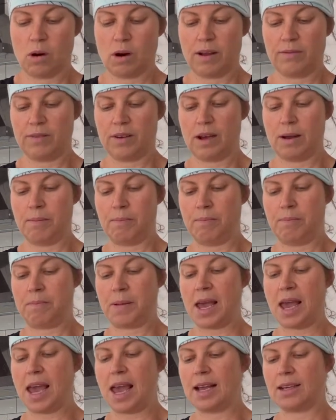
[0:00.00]
I've got
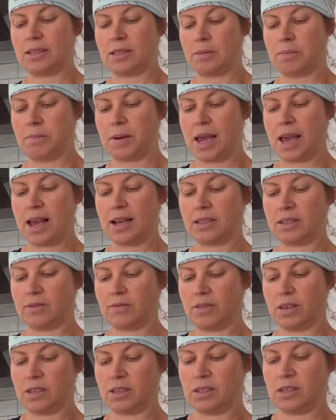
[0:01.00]
bags and bags
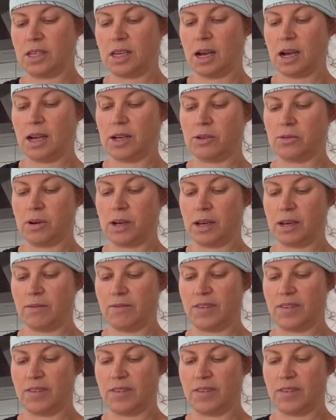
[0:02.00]
of this dehydrated